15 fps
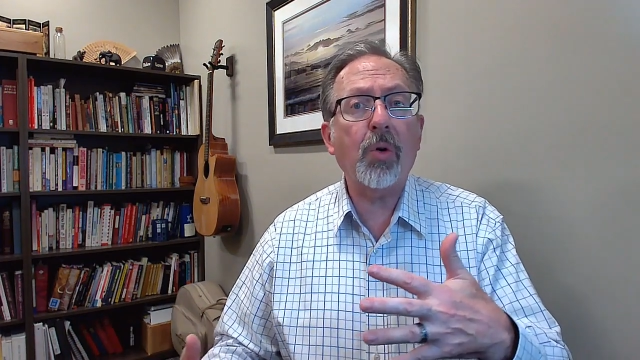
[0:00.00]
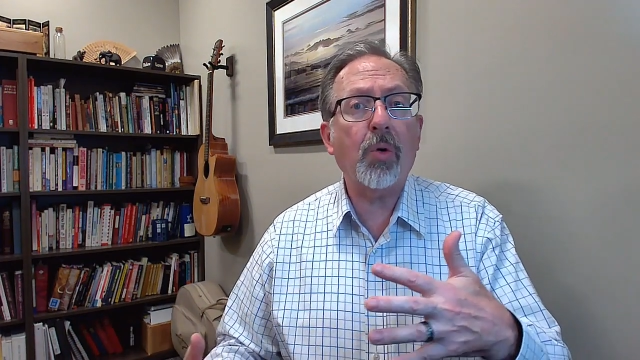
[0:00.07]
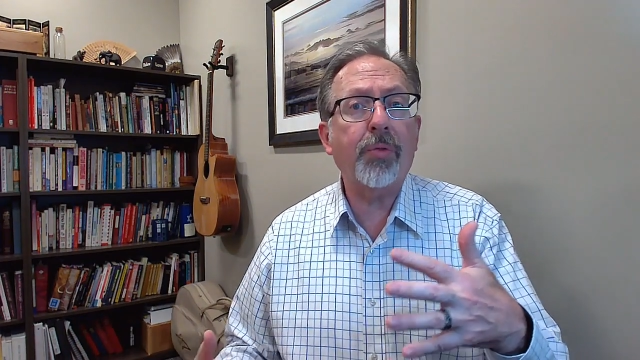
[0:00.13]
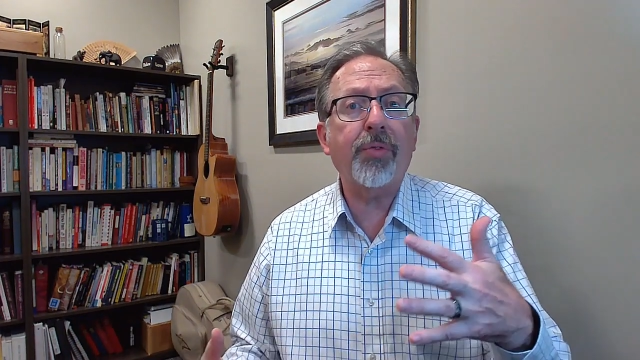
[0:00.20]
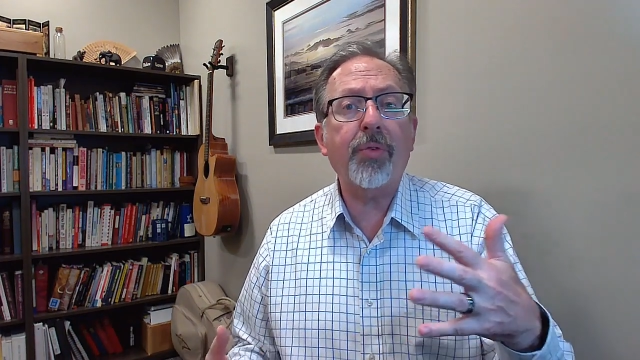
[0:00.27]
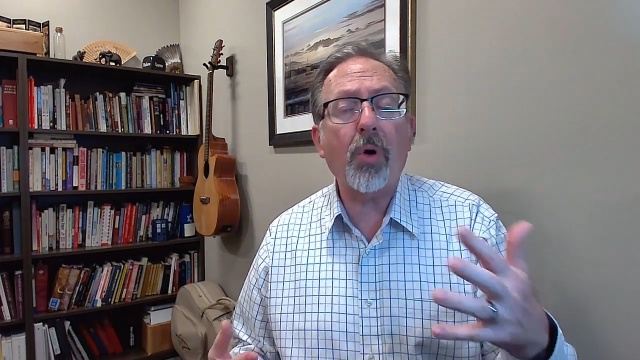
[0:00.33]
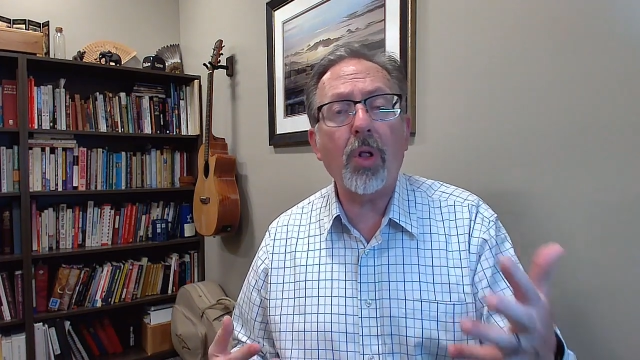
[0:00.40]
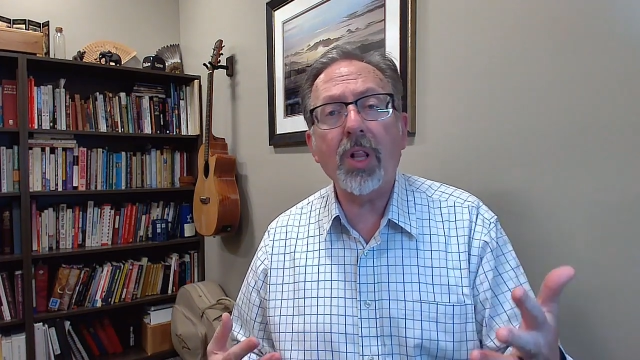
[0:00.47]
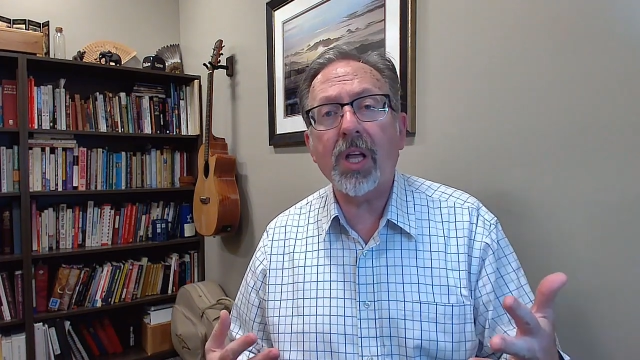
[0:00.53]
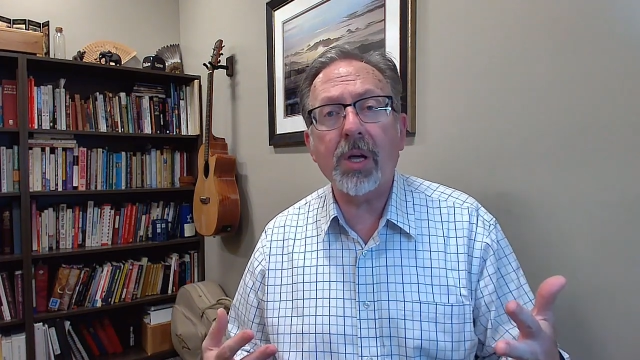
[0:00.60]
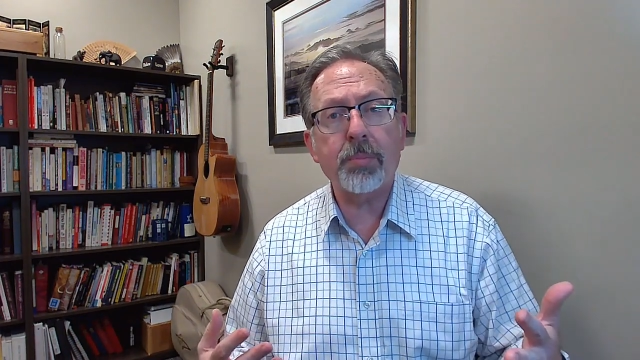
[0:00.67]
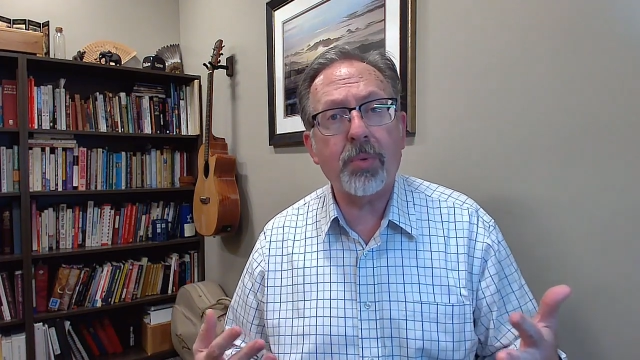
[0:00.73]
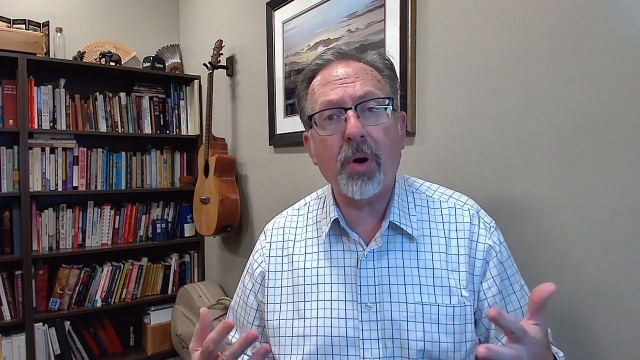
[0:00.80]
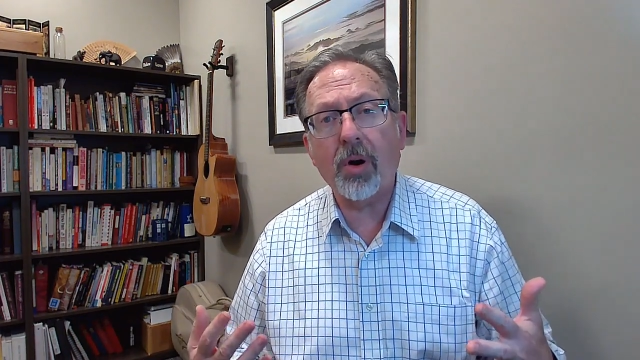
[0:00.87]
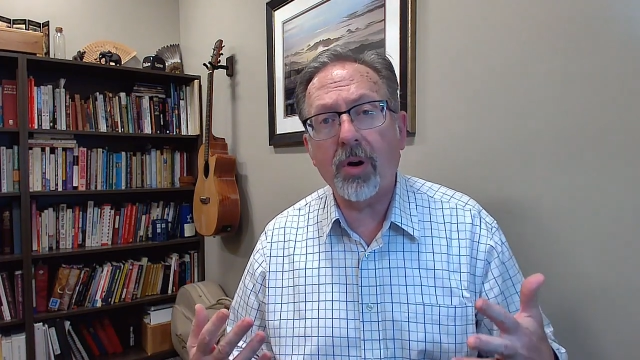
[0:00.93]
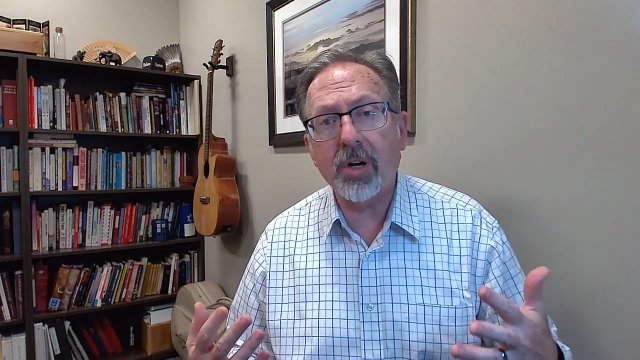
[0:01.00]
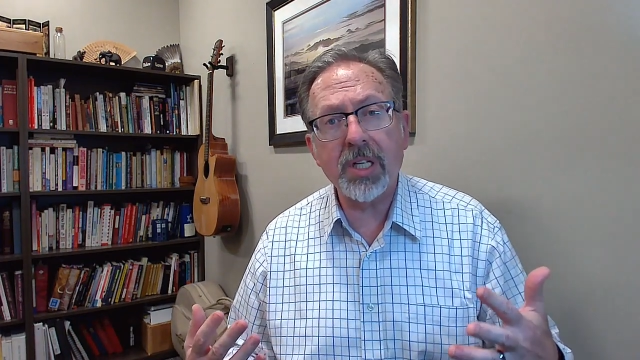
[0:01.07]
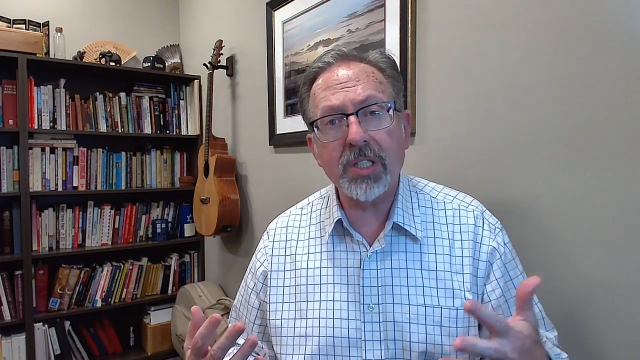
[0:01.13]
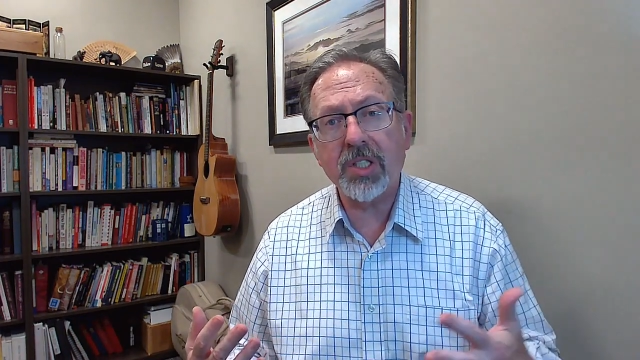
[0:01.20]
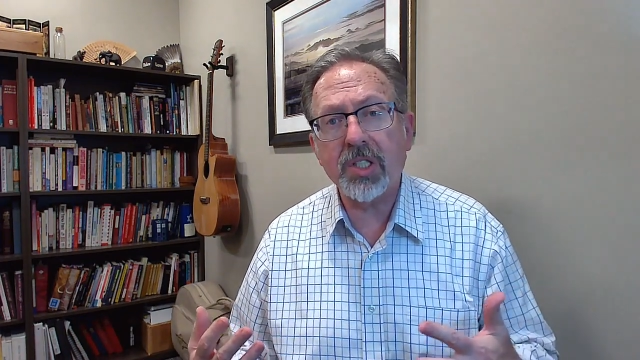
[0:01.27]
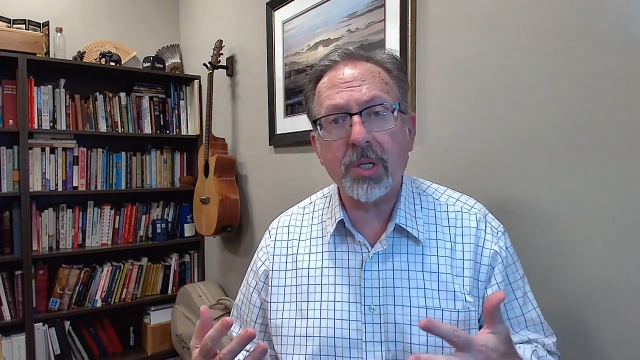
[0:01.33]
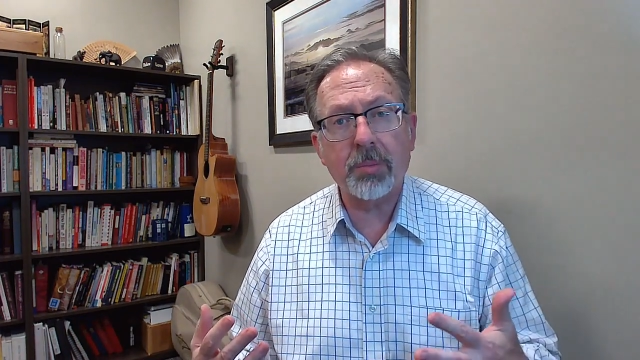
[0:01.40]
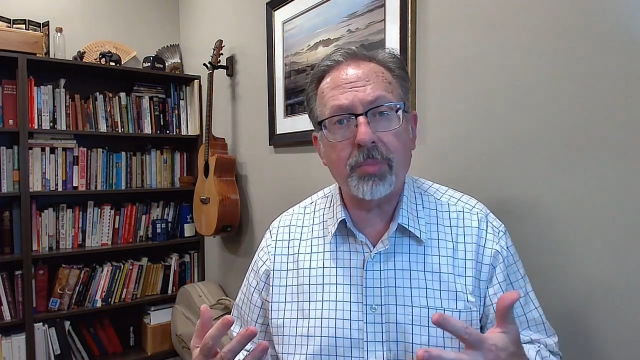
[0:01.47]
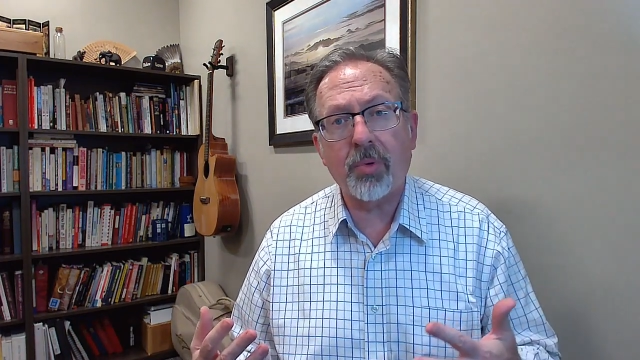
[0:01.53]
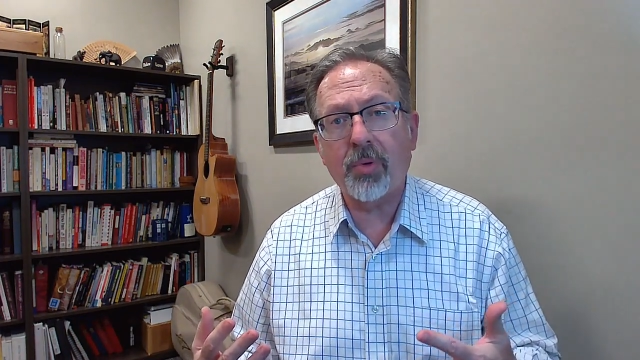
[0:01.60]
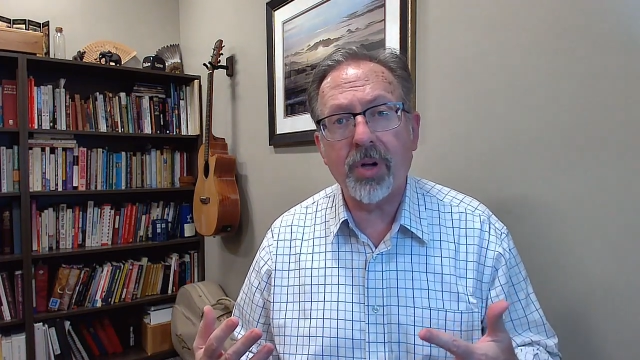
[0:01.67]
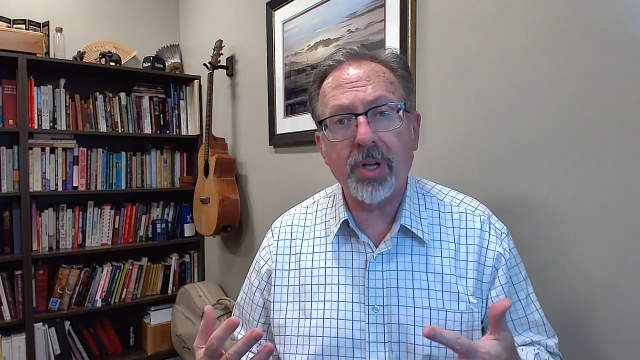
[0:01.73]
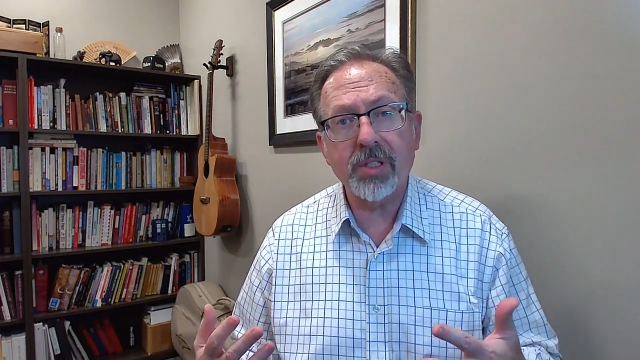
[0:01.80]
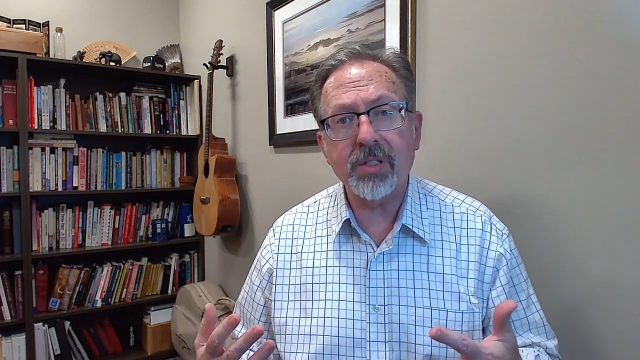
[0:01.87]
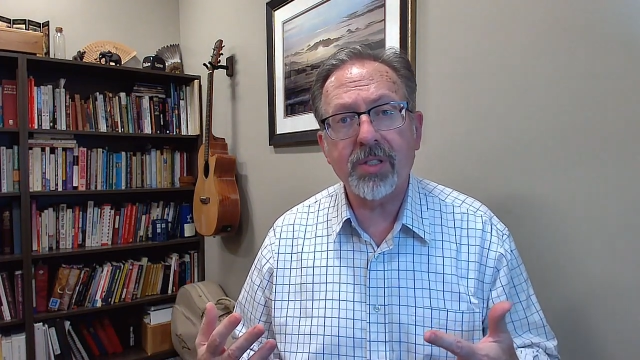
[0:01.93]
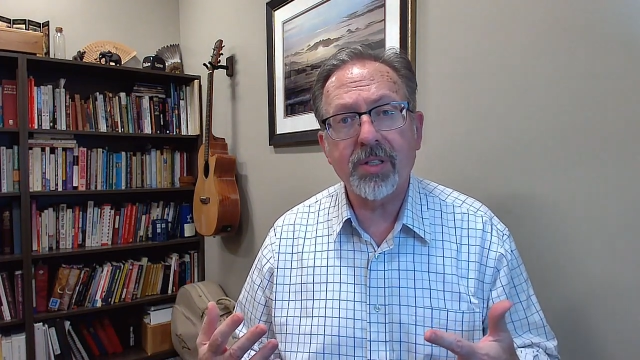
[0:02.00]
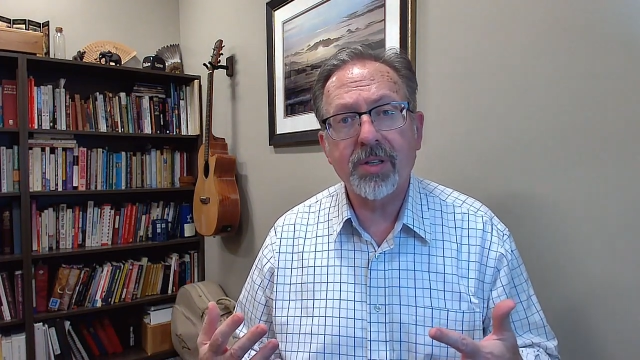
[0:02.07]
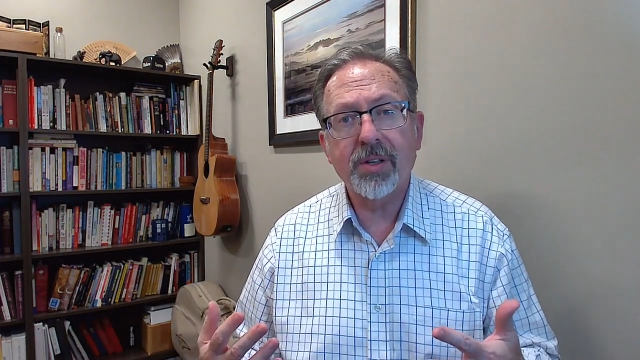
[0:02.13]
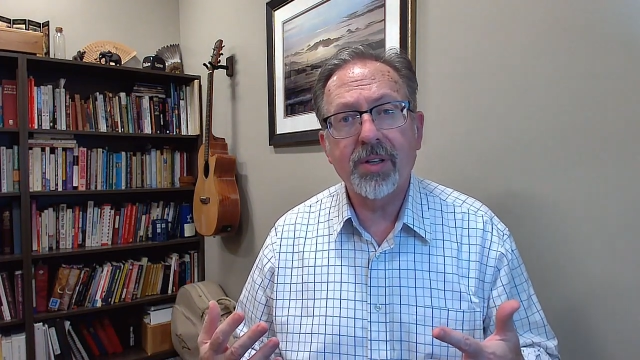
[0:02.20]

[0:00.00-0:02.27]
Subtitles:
or falling apart at some point?